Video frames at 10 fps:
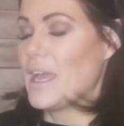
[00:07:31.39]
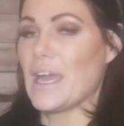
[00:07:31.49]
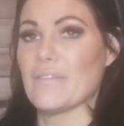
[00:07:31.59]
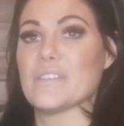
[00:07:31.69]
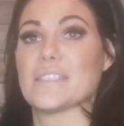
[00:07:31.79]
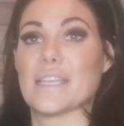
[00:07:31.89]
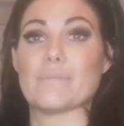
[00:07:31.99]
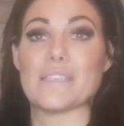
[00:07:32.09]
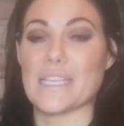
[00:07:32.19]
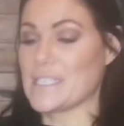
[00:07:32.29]
have the
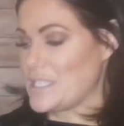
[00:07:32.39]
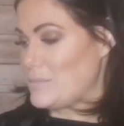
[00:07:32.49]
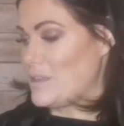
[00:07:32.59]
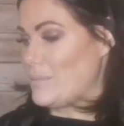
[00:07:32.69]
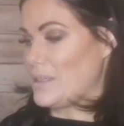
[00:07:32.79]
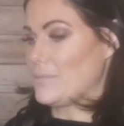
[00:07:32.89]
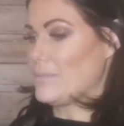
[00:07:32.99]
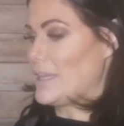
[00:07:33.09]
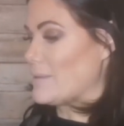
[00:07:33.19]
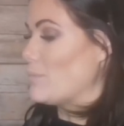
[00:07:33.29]
same taste as me and be
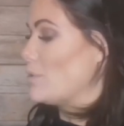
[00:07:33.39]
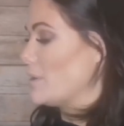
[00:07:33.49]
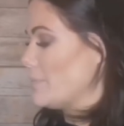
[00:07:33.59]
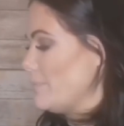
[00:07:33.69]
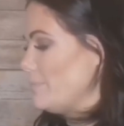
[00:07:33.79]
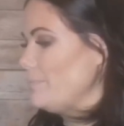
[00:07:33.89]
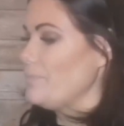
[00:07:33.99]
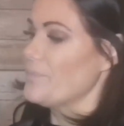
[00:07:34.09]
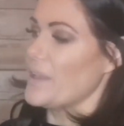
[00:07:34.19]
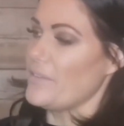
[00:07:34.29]
like more
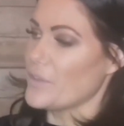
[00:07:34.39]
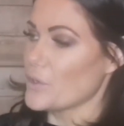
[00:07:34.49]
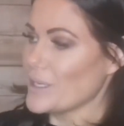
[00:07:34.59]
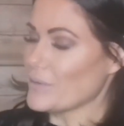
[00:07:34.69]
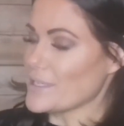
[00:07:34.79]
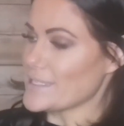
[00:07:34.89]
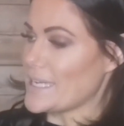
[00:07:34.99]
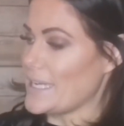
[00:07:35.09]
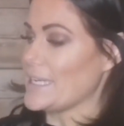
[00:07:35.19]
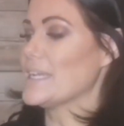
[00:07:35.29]
of the greenery
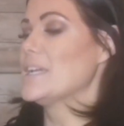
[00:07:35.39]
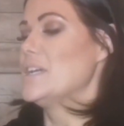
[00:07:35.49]
side.